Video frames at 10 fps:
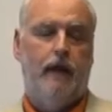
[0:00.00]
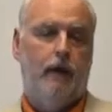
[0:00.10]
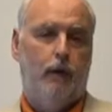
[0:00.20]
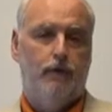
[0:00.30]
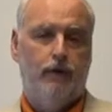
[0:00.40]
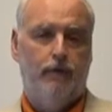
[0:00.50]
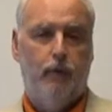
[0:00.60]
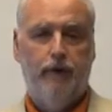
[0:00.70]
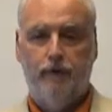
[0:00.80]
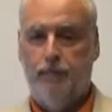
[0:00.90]
and always have
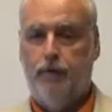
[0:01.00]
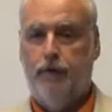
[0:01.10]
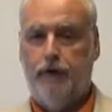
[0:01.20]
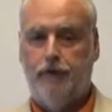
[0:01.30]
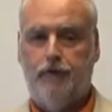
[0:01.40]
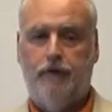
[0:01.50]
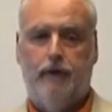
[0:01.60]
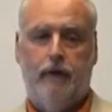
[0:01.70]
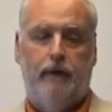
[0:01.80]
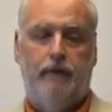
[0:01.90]
one in press,
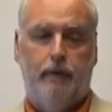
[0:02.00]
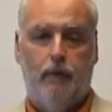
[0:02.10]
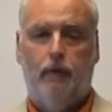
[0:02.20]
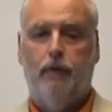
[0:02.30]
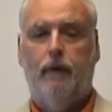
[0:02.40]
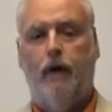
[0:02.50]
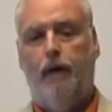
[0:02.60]
you will